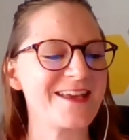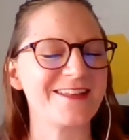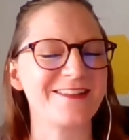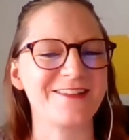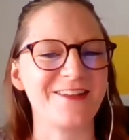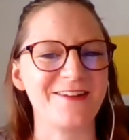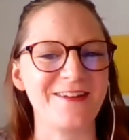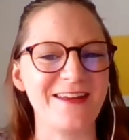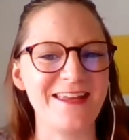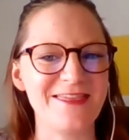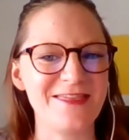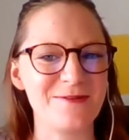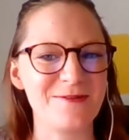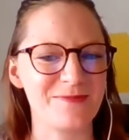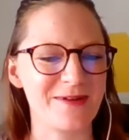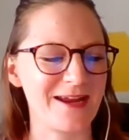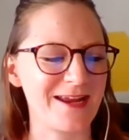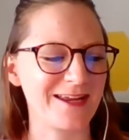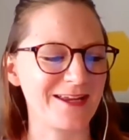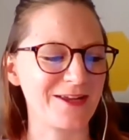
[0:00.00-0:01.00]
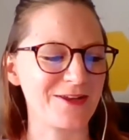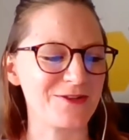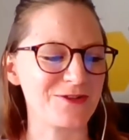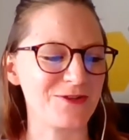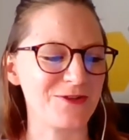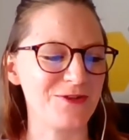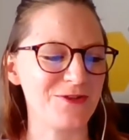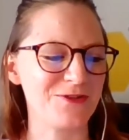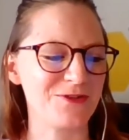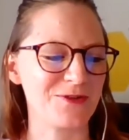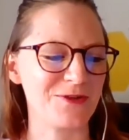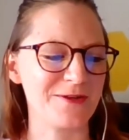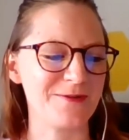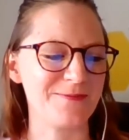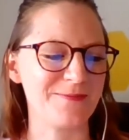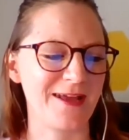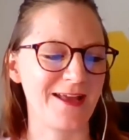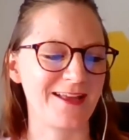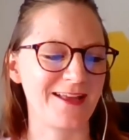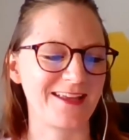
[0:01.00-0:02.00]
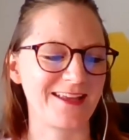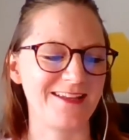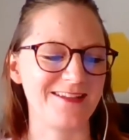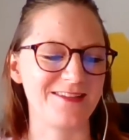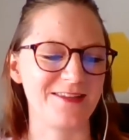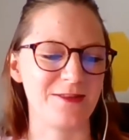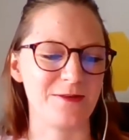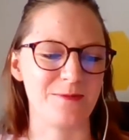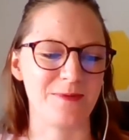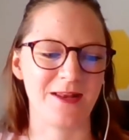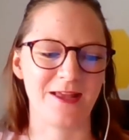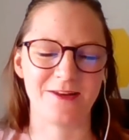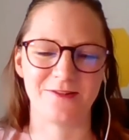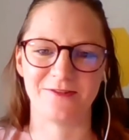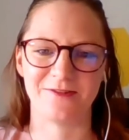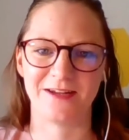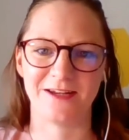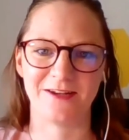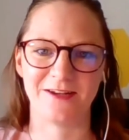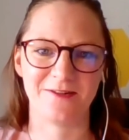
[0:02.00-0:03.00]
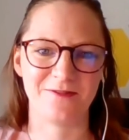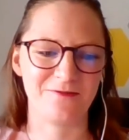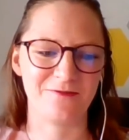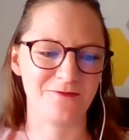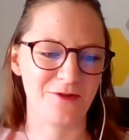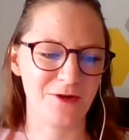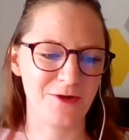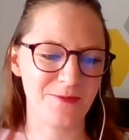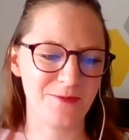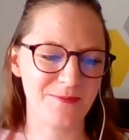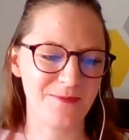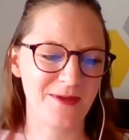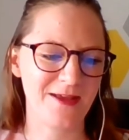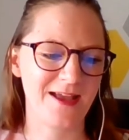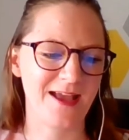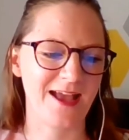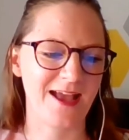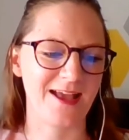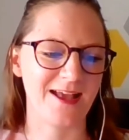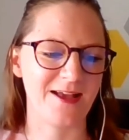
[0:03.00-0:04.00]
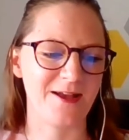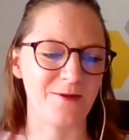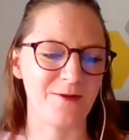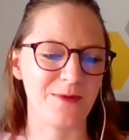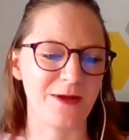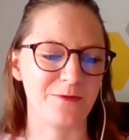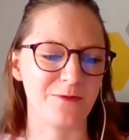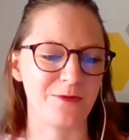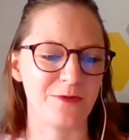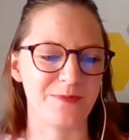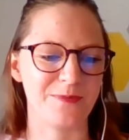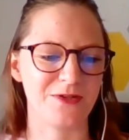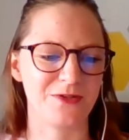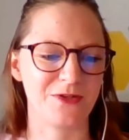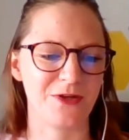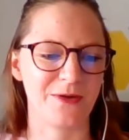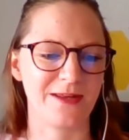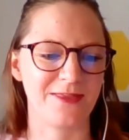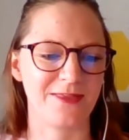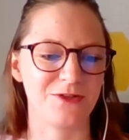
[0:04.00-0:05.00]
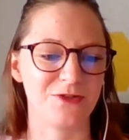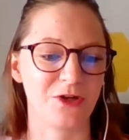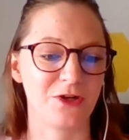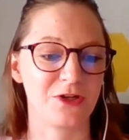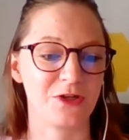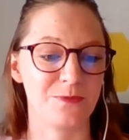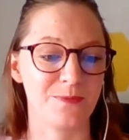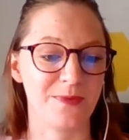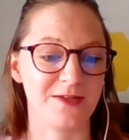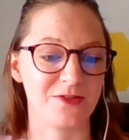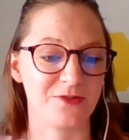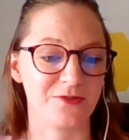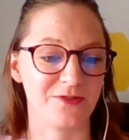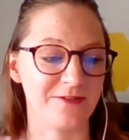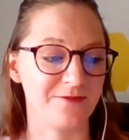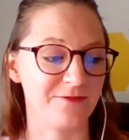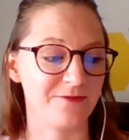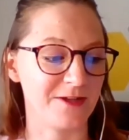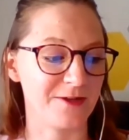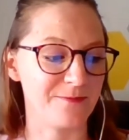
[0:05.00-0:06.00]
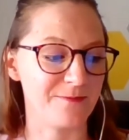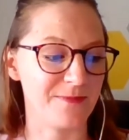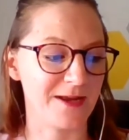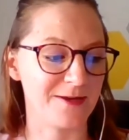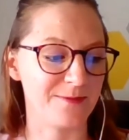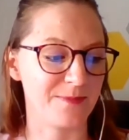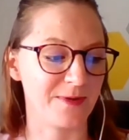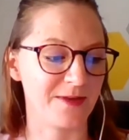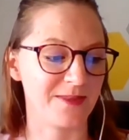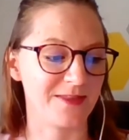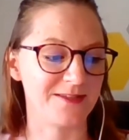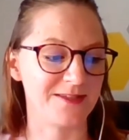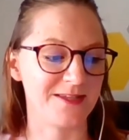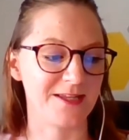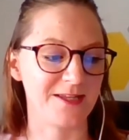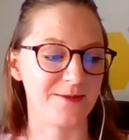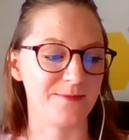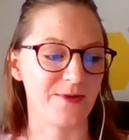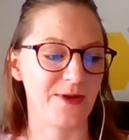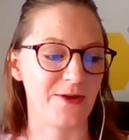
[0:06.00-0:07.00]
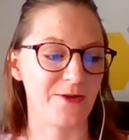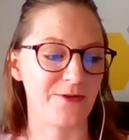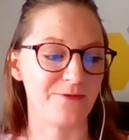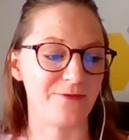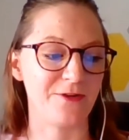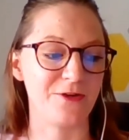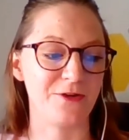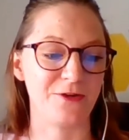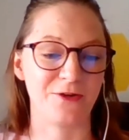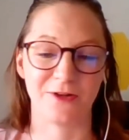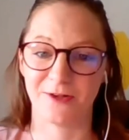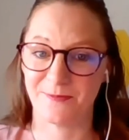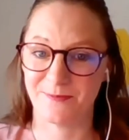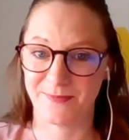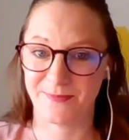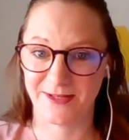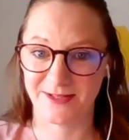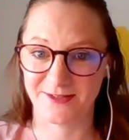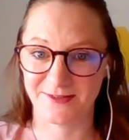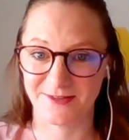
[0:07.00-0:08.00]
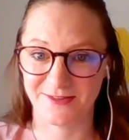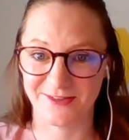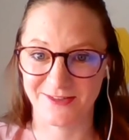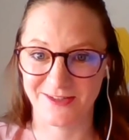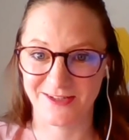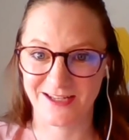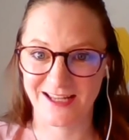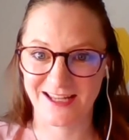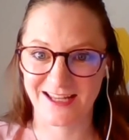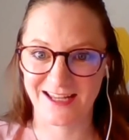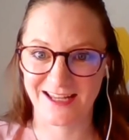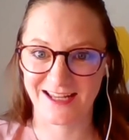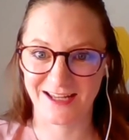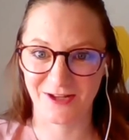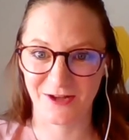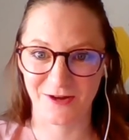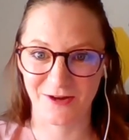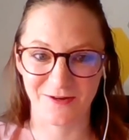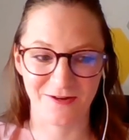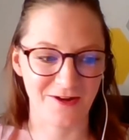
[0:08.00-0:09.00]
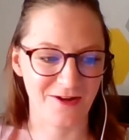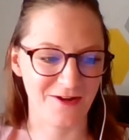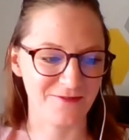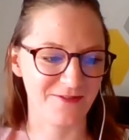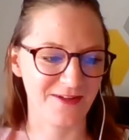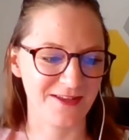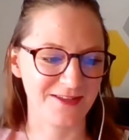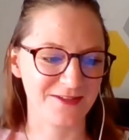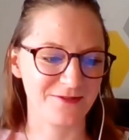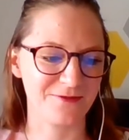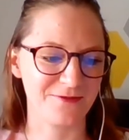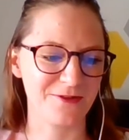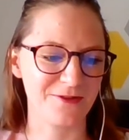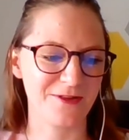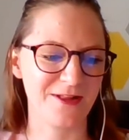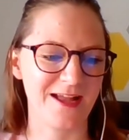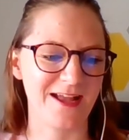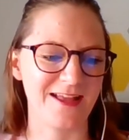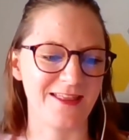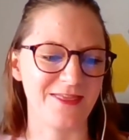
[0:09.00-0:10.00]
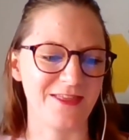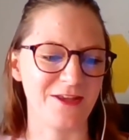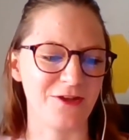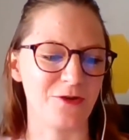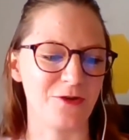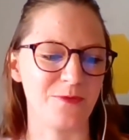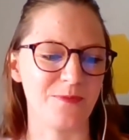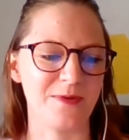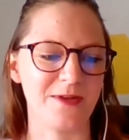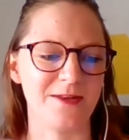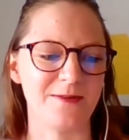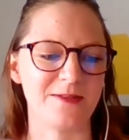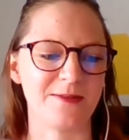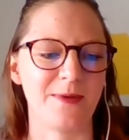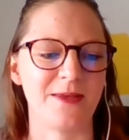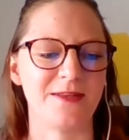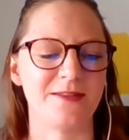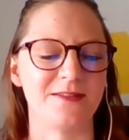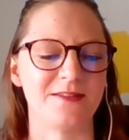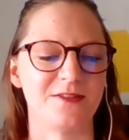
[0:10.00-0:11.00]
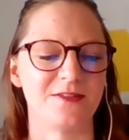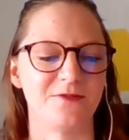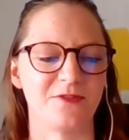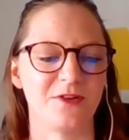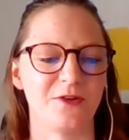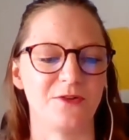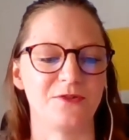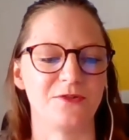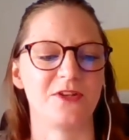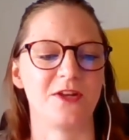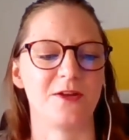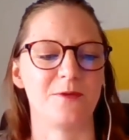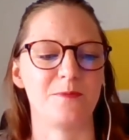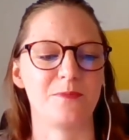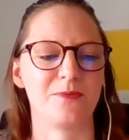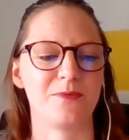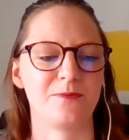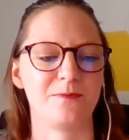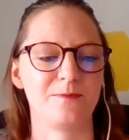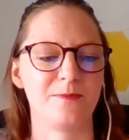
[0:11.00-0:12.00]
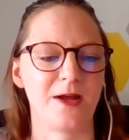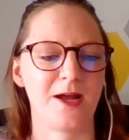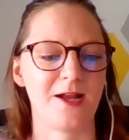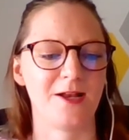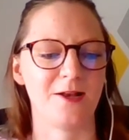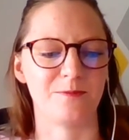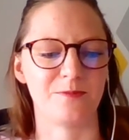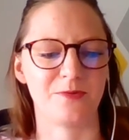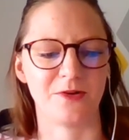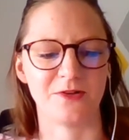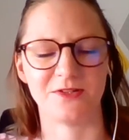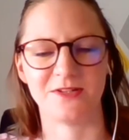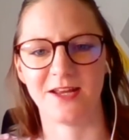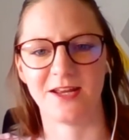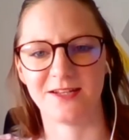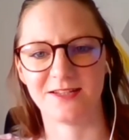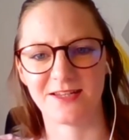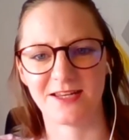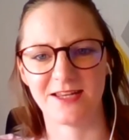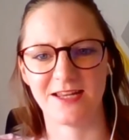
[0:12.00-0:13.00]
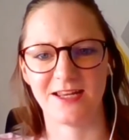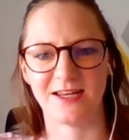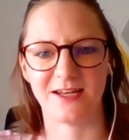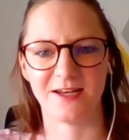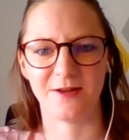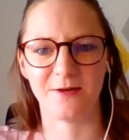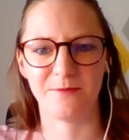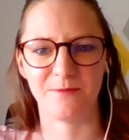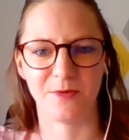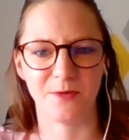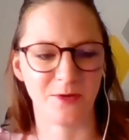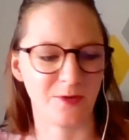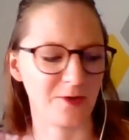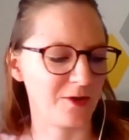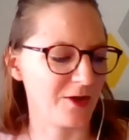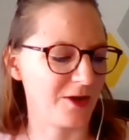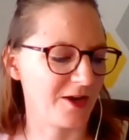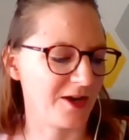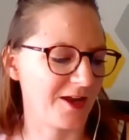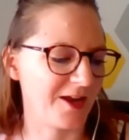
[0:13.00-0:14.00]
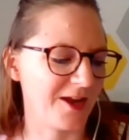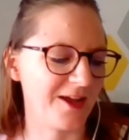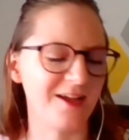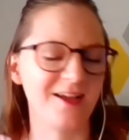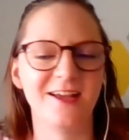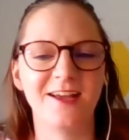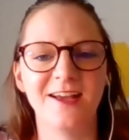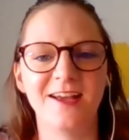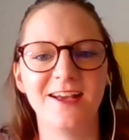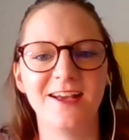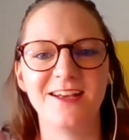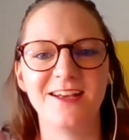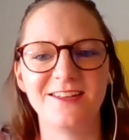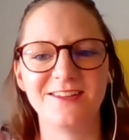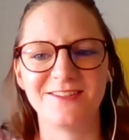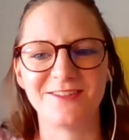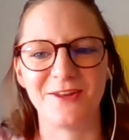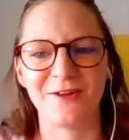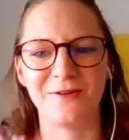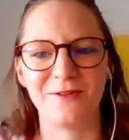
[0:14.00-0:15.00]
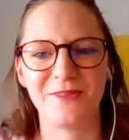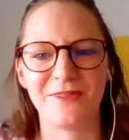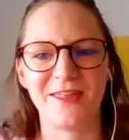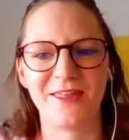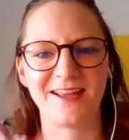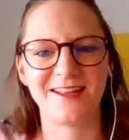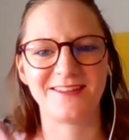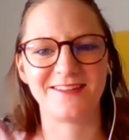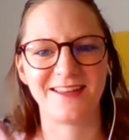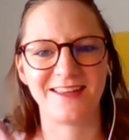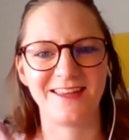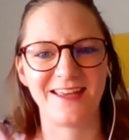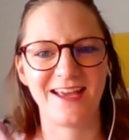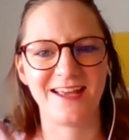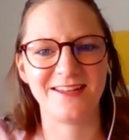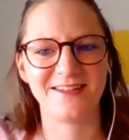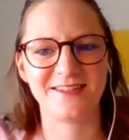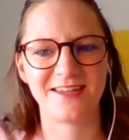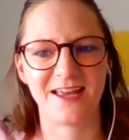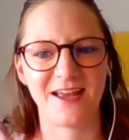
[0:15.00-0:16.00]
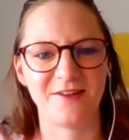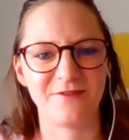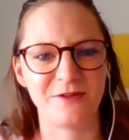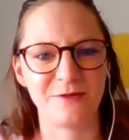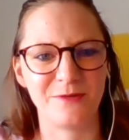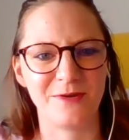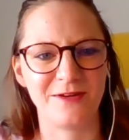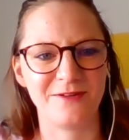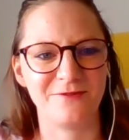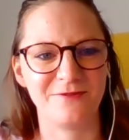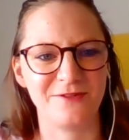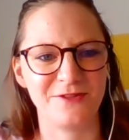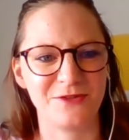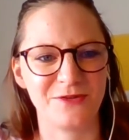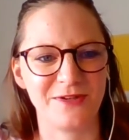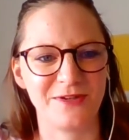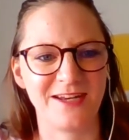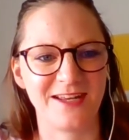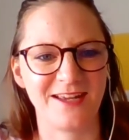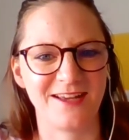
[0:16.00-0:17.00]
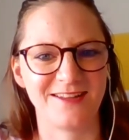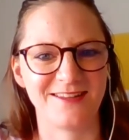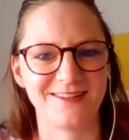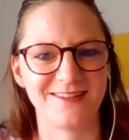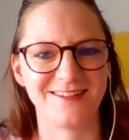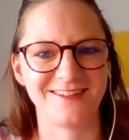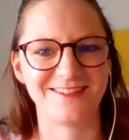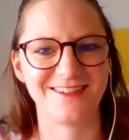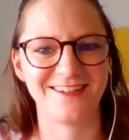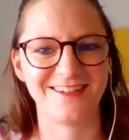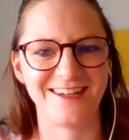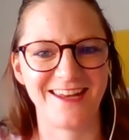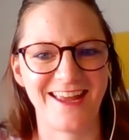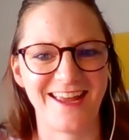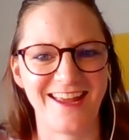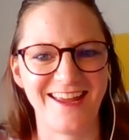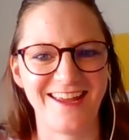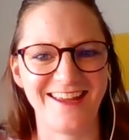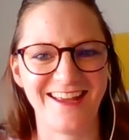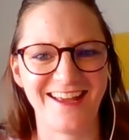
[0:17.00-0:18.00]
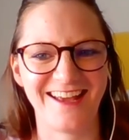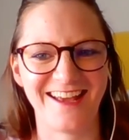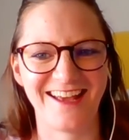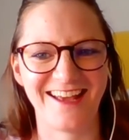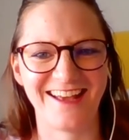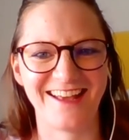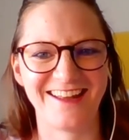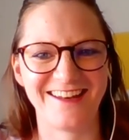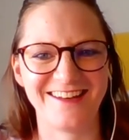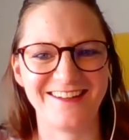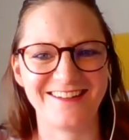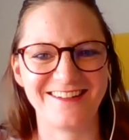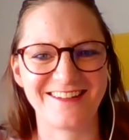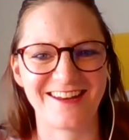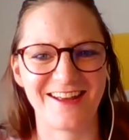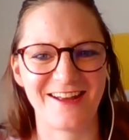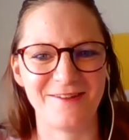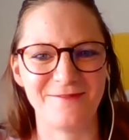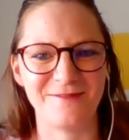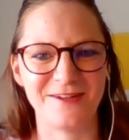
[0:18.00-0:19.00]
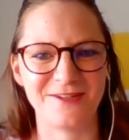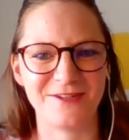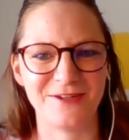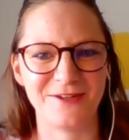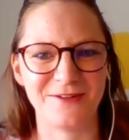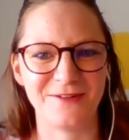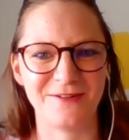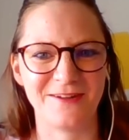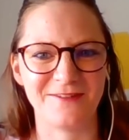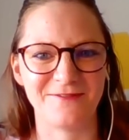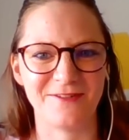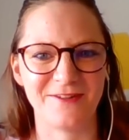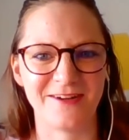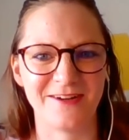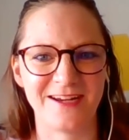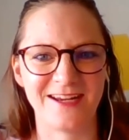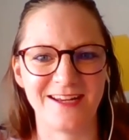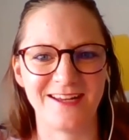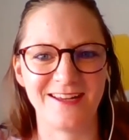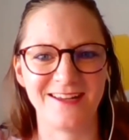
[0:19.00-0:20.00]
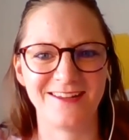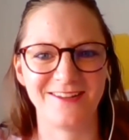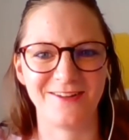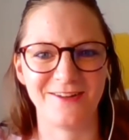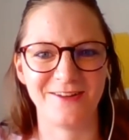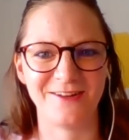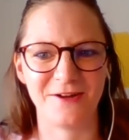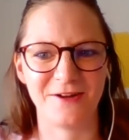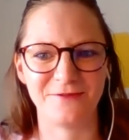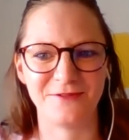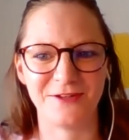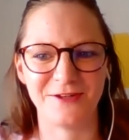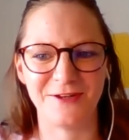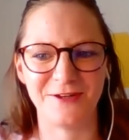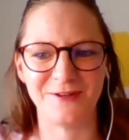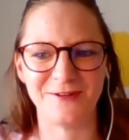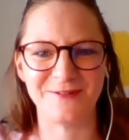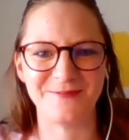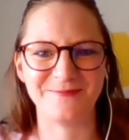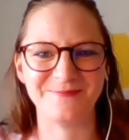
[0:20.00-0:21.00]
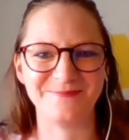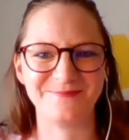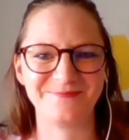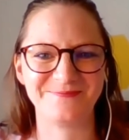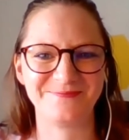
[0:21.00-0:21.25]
So in the break, do join back into the plenary room where we'll be showing the documentary film made by the team of Nogoonbaatar Eco Art Festival and the European Spaces of Culture pilot project in Mongolia. So thanks again to everyone for joining us today, and I wish you a very good afternoon.